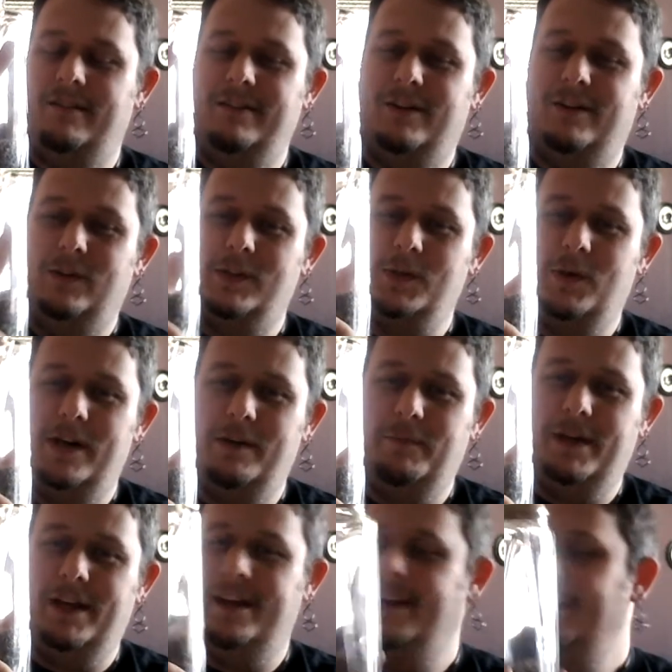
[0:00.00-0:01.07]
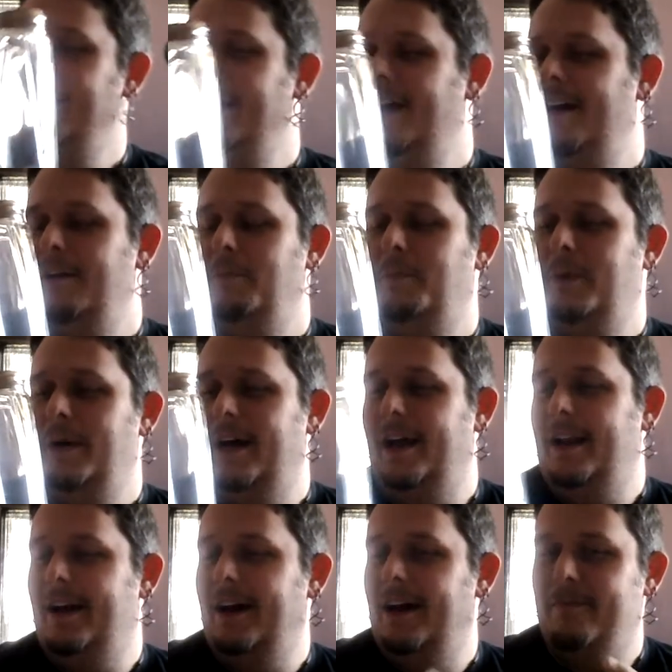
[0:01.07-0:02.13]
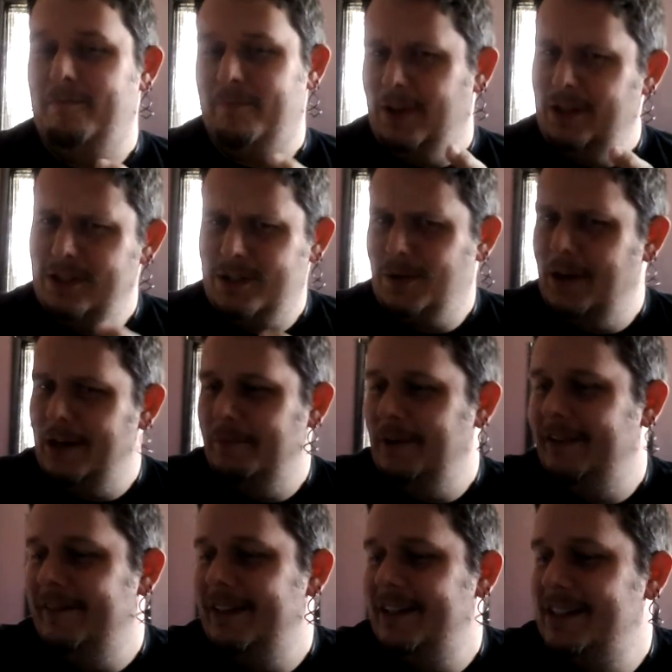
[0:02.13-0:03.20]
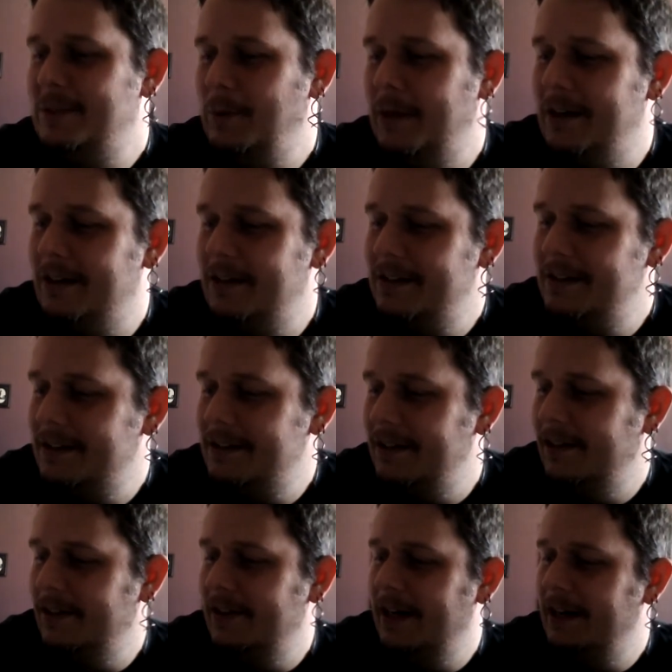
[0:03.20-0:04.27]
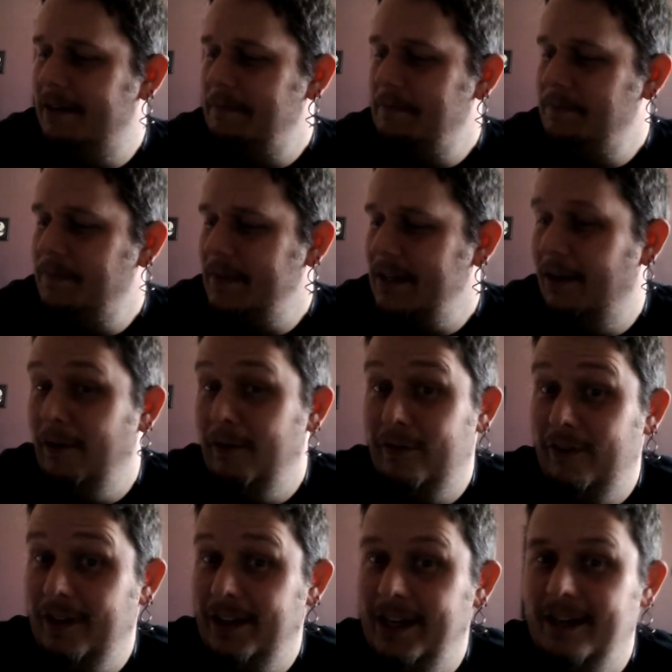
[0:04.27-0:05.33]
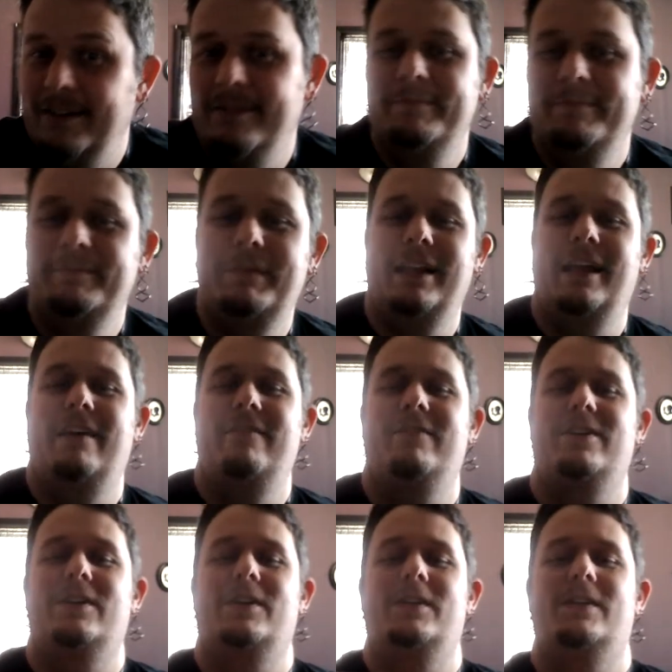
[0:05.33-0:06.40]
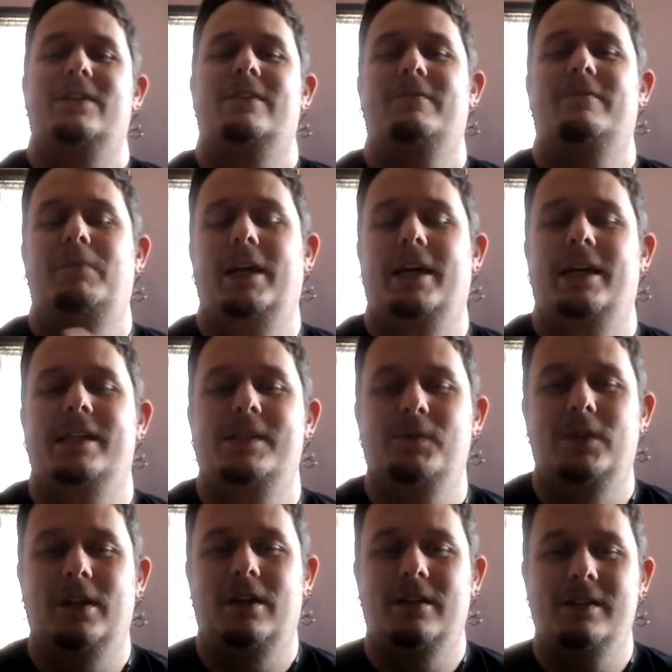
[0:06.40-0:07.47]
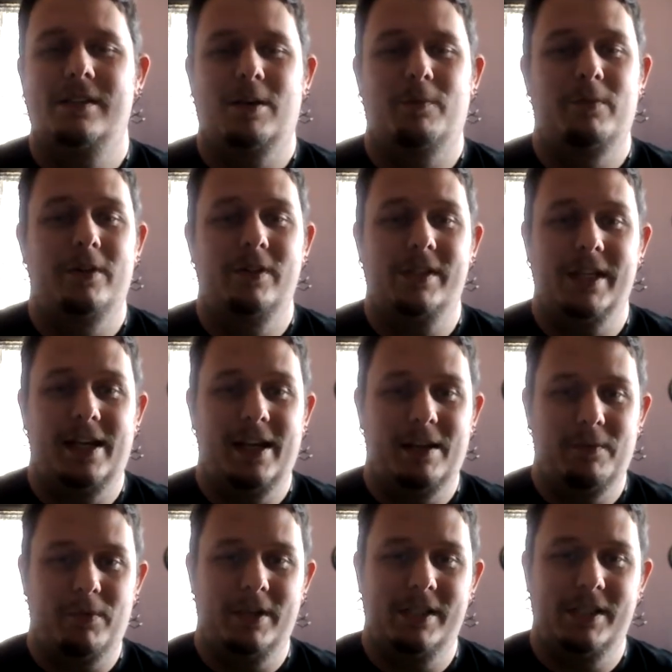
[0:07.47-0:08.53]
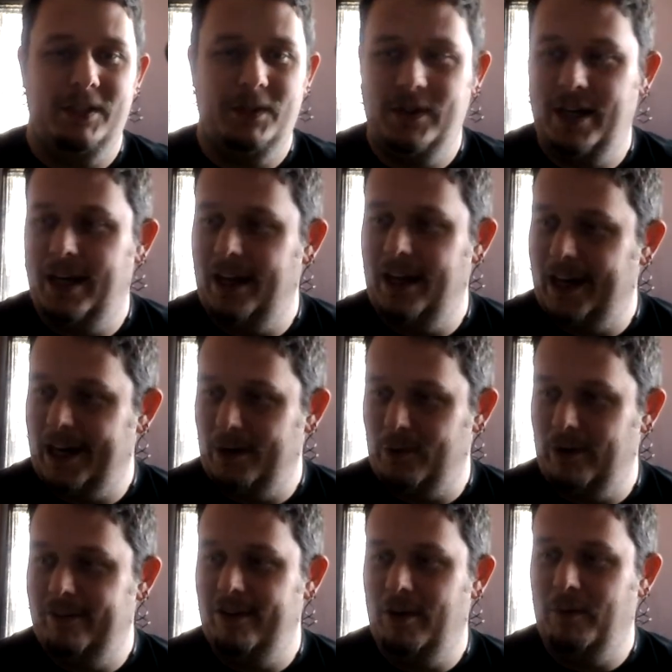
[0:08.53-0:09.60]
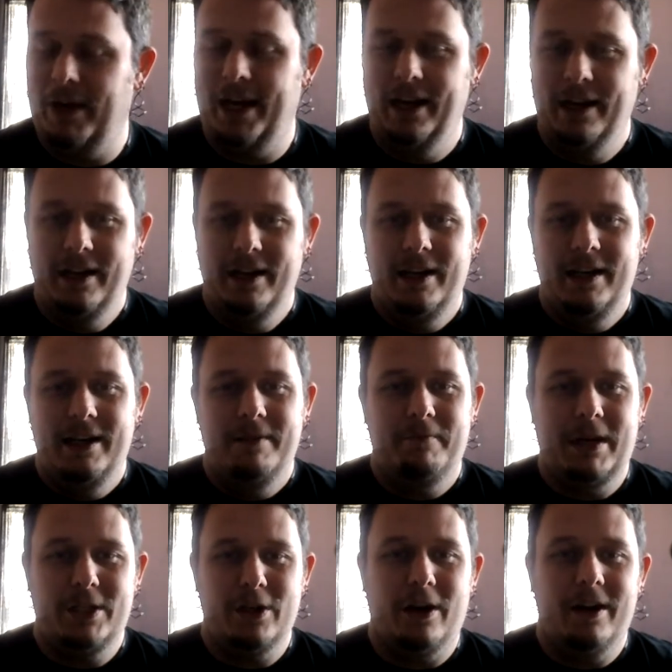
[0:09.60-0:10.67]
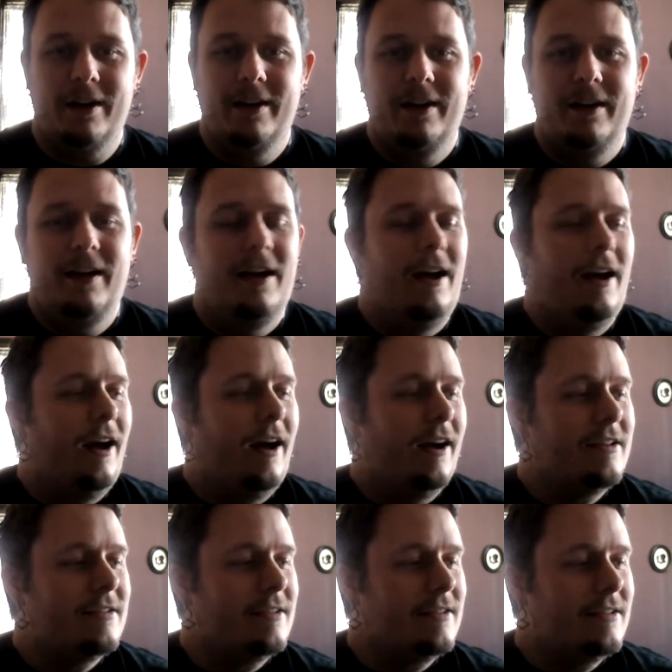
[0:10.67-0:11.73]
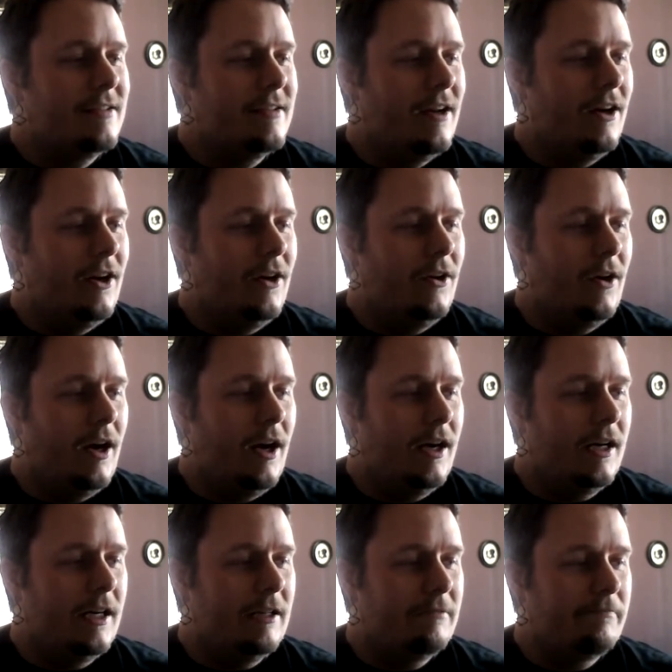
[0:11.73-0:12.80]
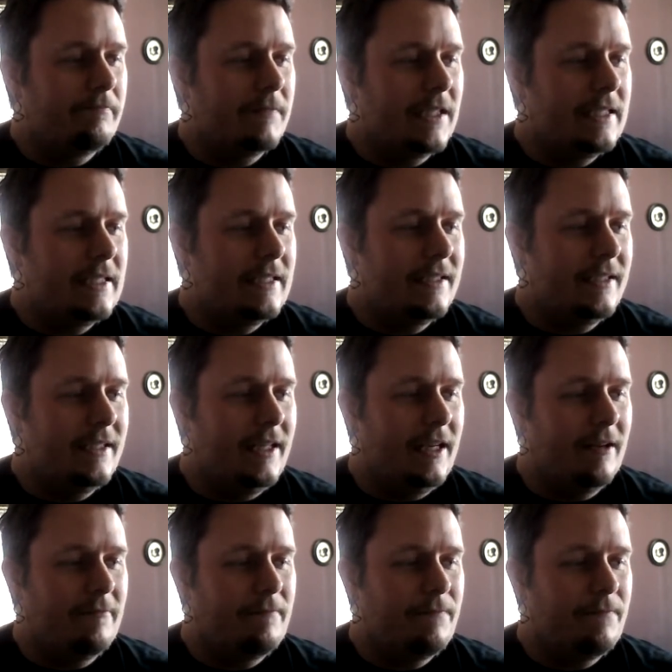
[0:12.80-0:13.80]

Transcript: It holds quite a bit, but used quite a bit of it this winter. So hopefully, my lavender plants will all start producing again pretty soon, and I can refill my jar. So let's see.